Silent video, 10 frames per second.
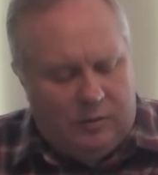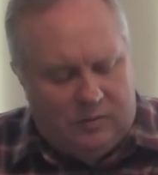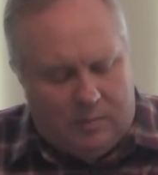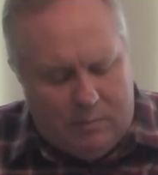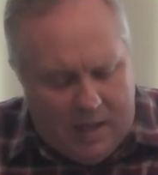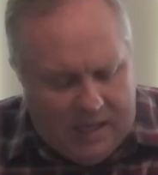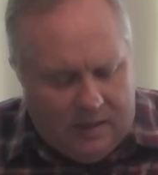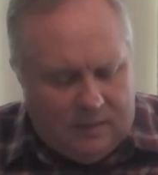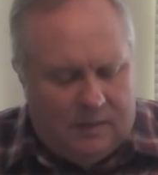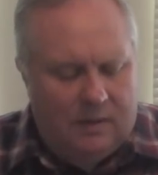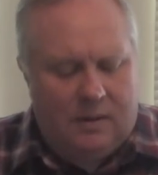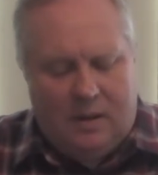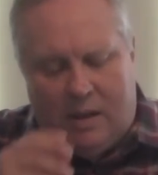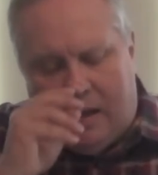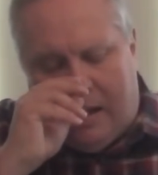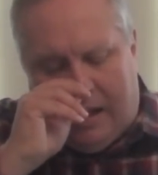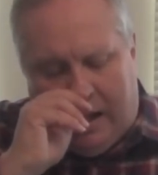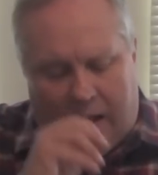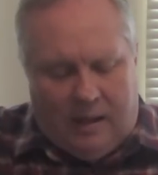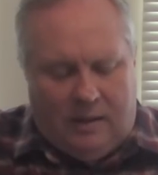some meat
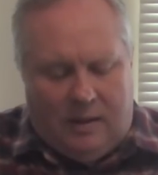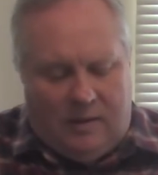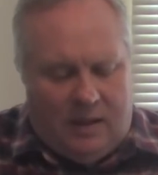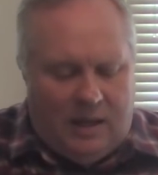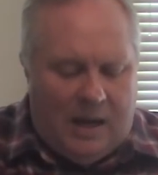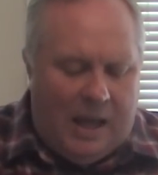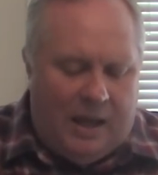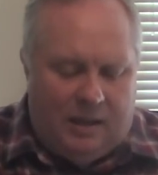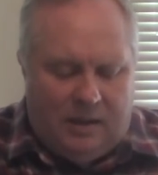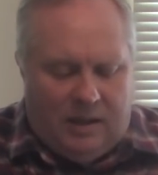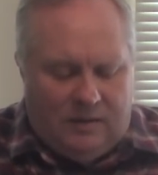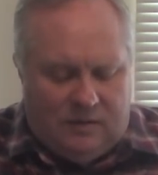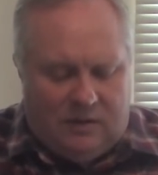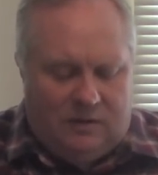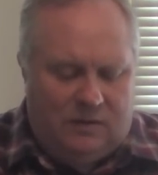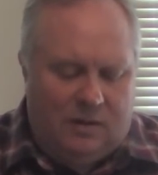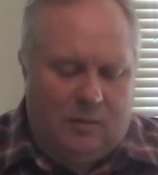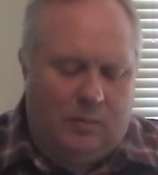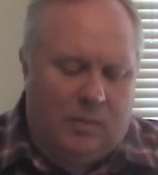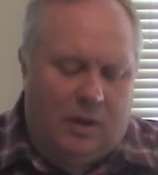and then it had a
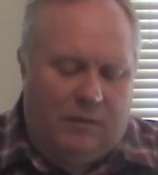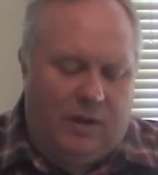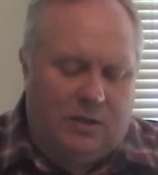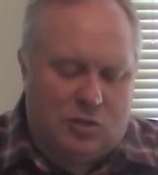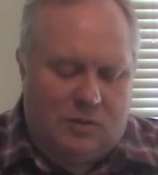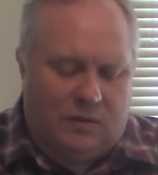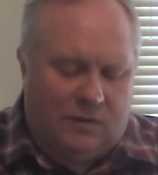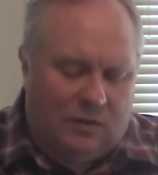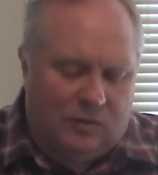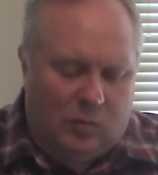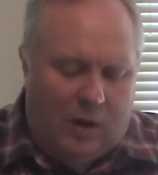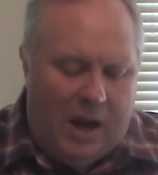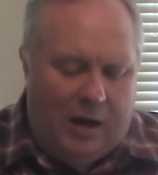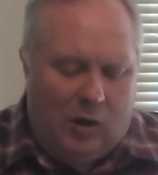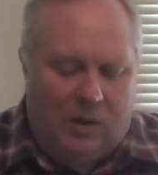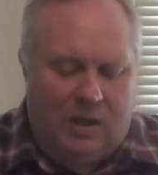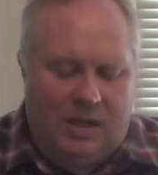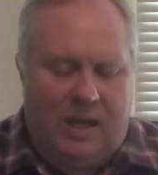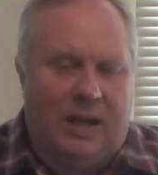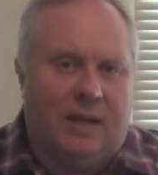system of entrances where air
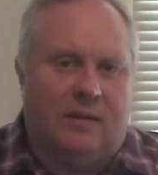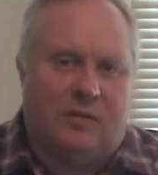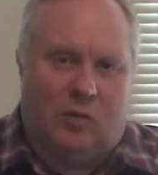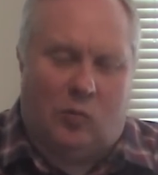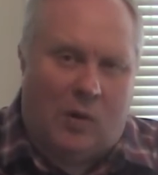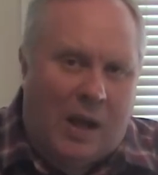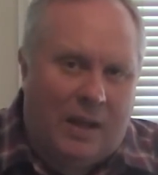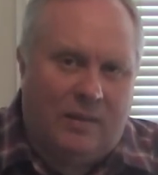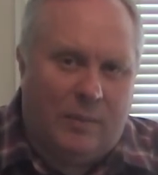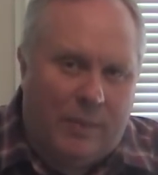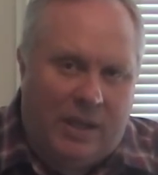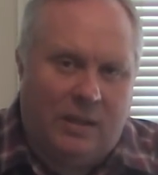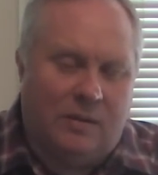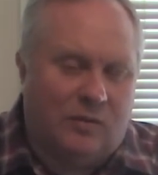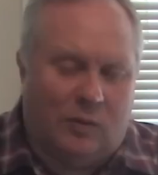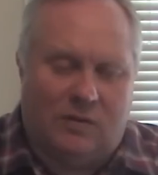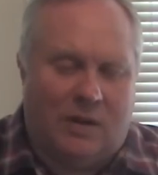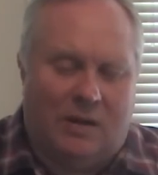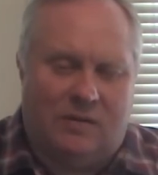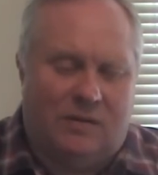could get in to rot the meat so it's
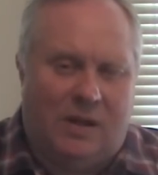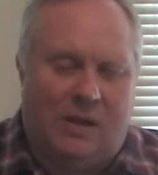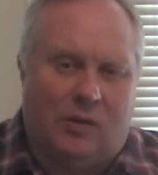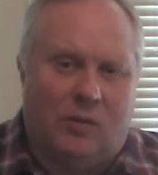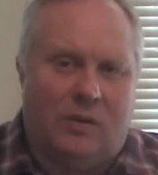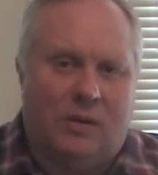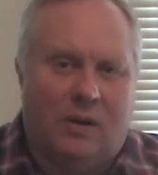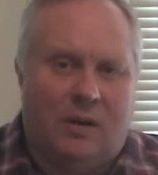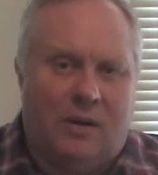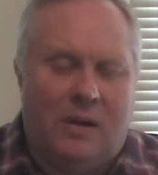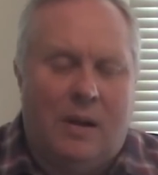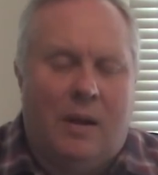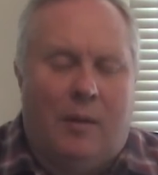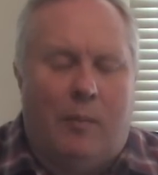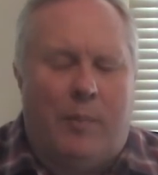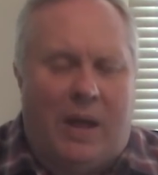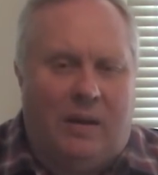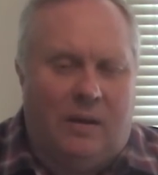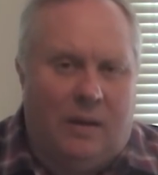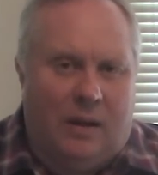not sealed
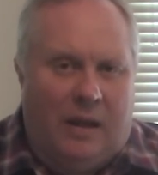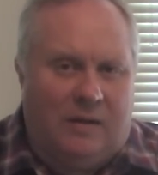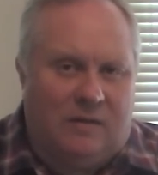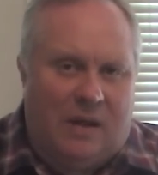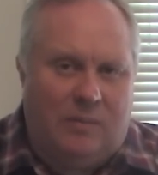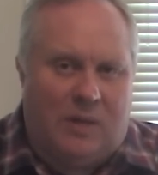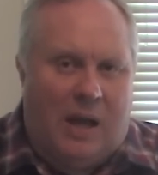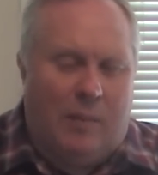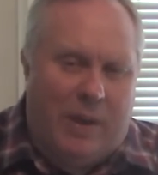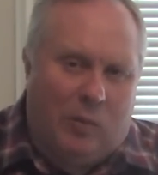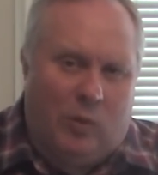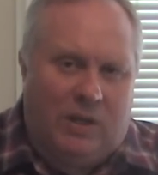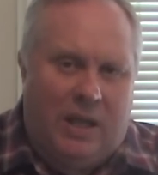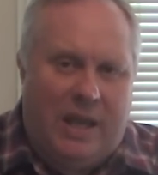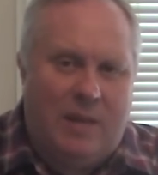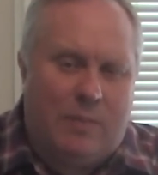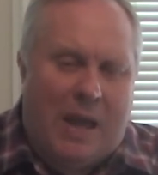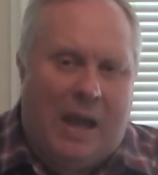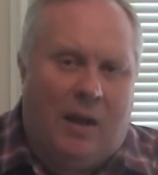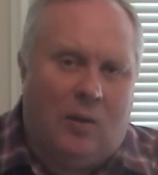but at the same time it would
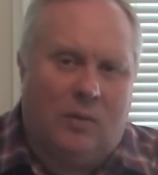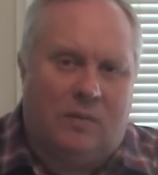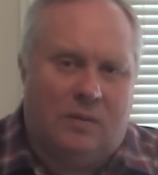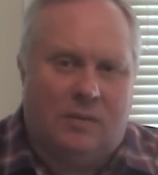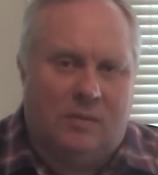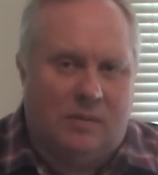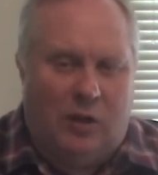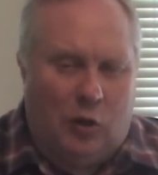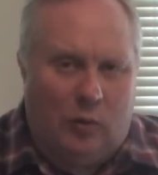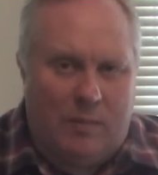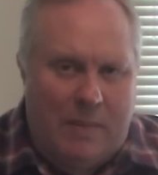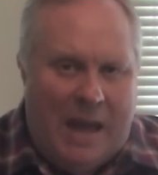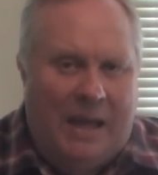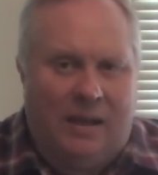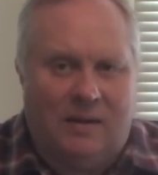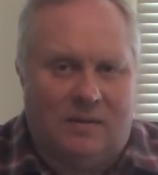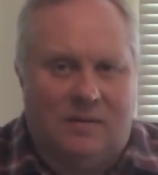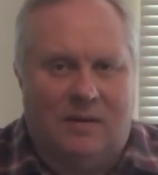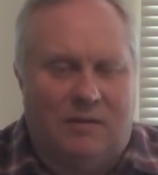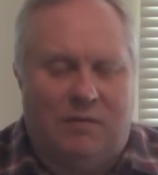keep out you know the maggots and the